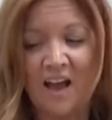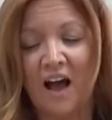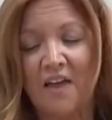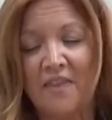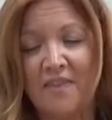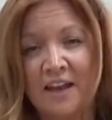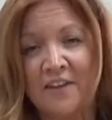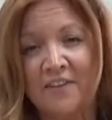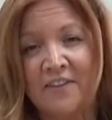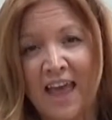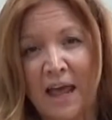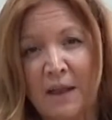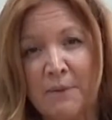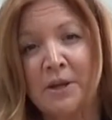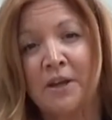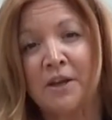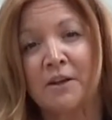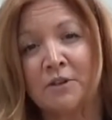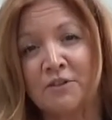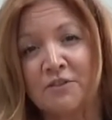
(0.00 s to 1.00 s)
and then at the end
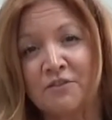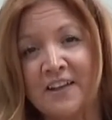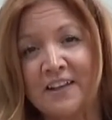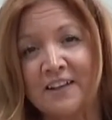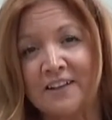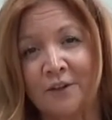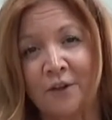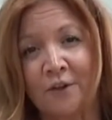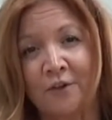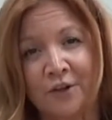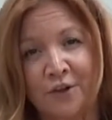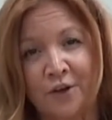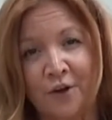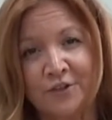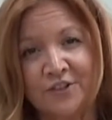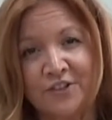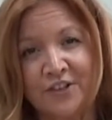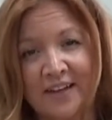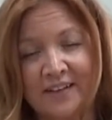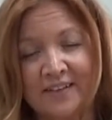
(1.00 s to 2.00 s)
we can reveal the
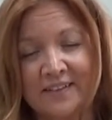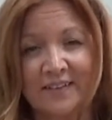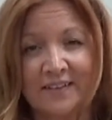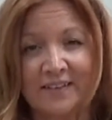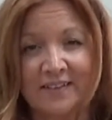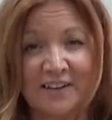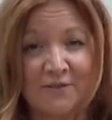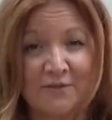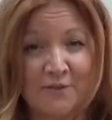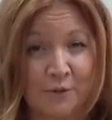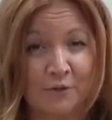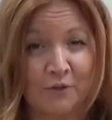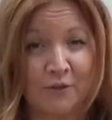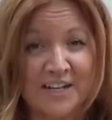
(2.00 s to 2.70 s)
contents and see if we were